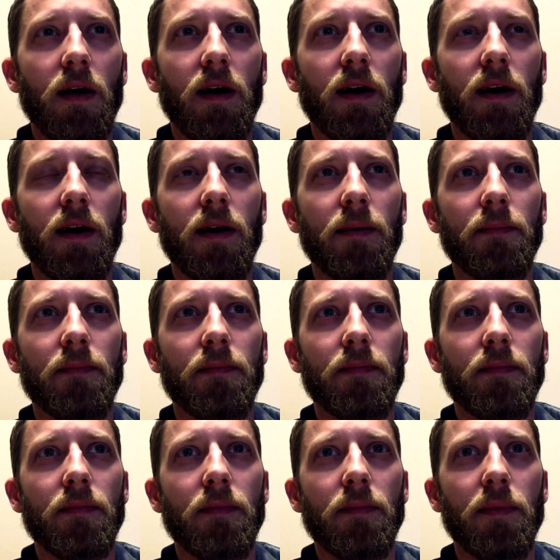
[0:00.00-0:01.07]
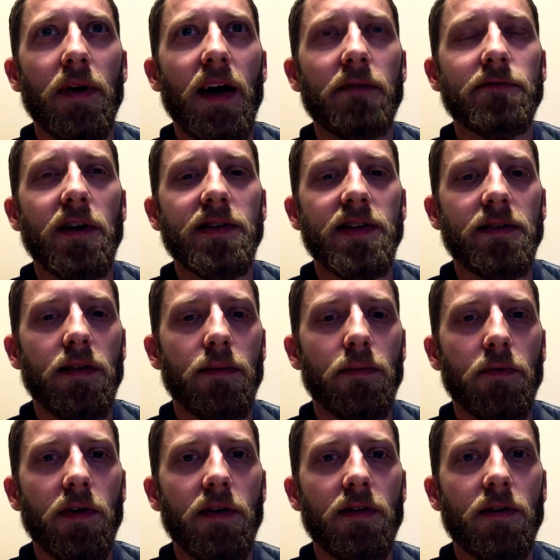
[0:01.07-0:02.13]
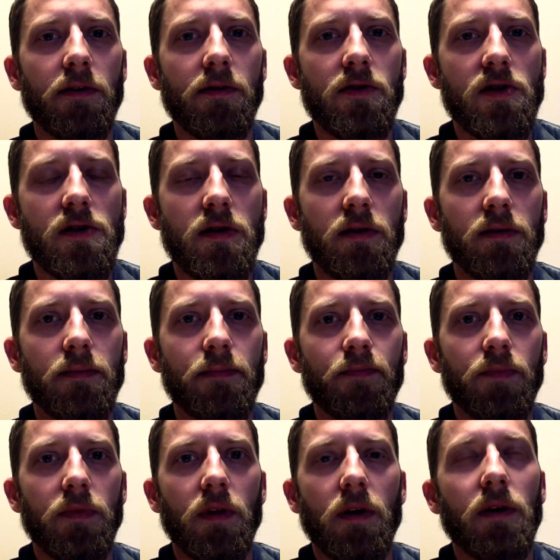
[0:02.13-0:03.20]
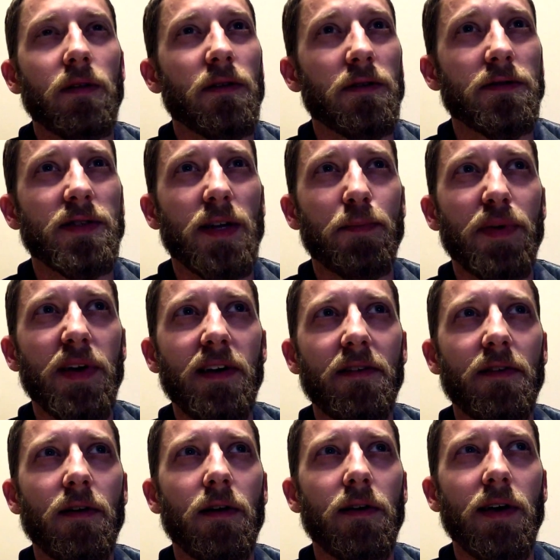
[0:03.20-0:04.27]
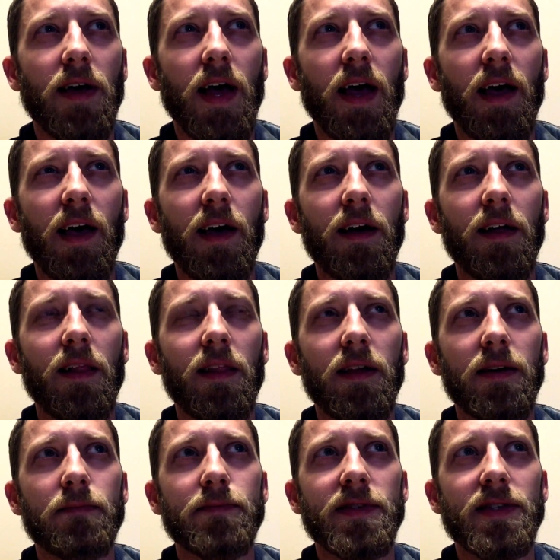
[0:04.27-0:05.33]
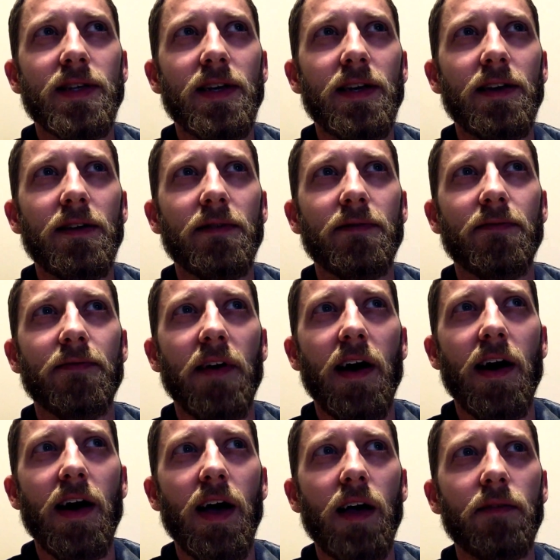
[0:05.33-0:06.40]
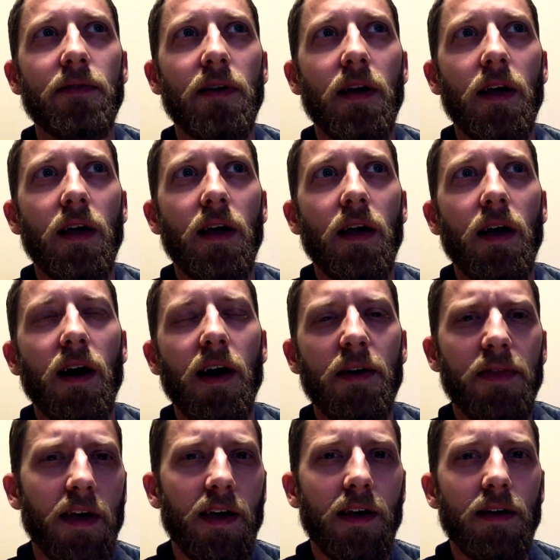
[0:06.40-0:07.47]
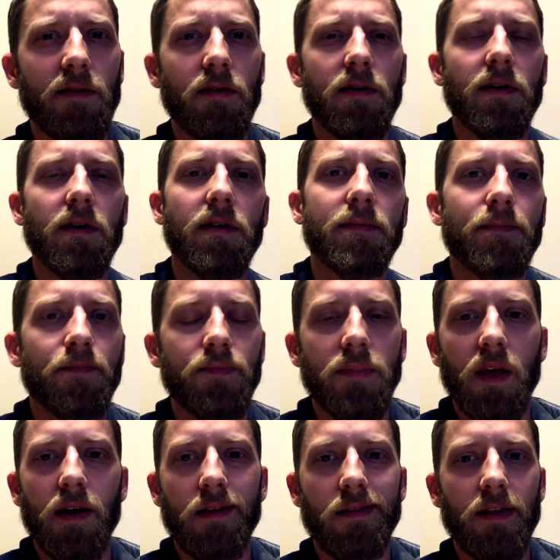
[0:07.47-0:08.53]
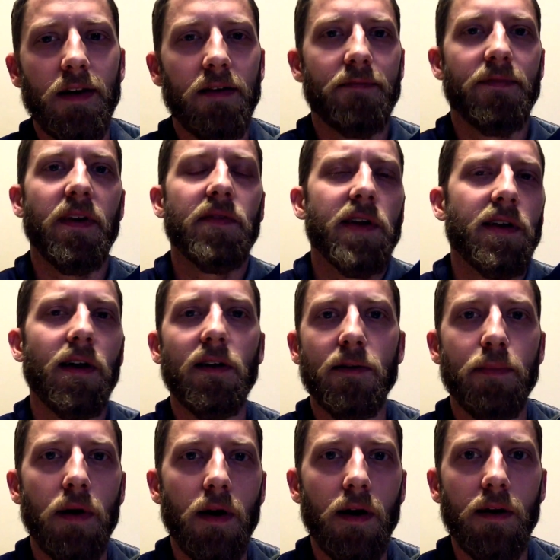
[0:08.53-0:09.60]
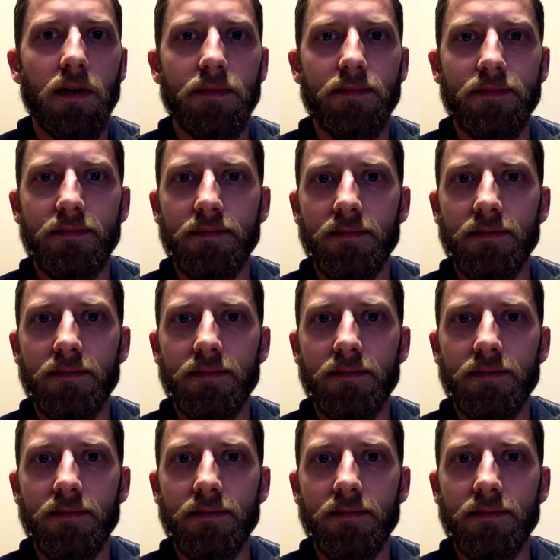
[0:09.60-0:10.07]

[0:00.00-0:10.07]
But after I did some research, there's a piece called a LMC5, I think it's called. And it's like a $50 part.